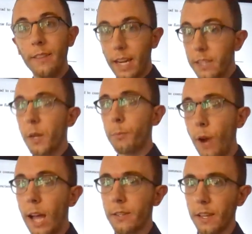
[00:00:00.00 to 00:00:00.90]
that is a
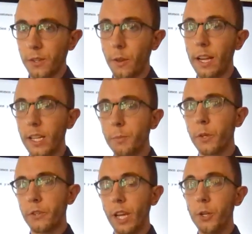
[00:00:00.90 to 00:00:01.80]
process, so that is
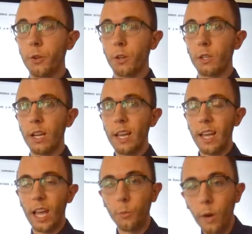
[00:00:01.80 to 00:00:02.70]
procedural.
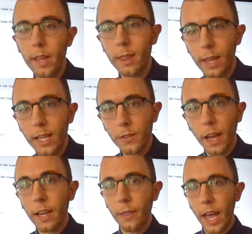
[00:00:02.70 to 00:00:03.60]
And with things
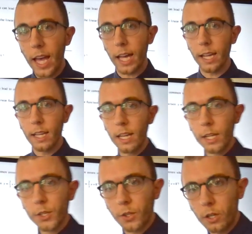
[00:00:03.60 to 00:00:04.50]
like that,
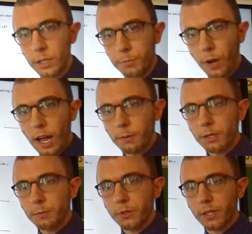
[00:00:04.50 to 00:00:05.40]
certain
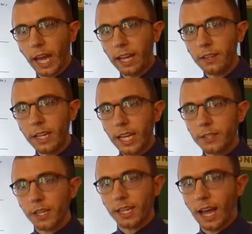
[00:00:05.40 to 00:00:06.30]
problems can lead
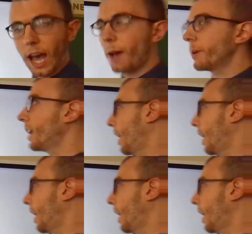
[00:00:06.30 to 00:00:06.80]
to common